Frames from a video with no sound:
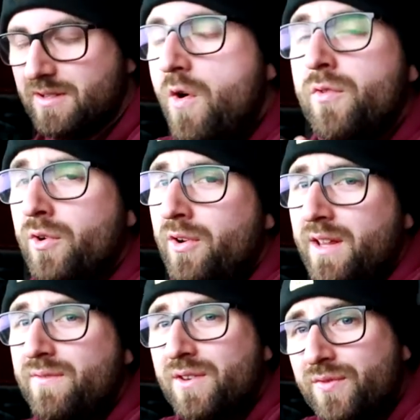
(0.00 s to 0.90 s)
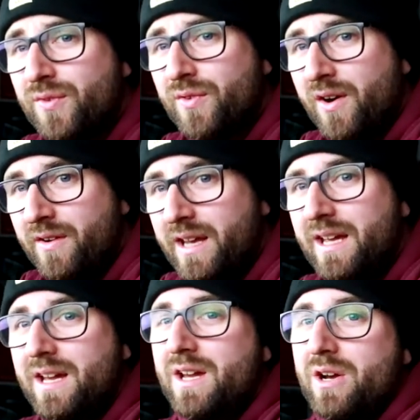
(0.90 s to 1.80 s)
Overall, I feel Ferrari
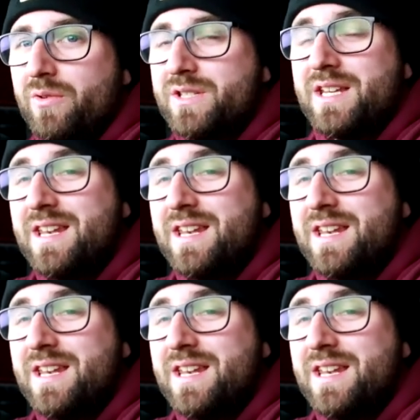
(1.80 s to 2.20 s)
was a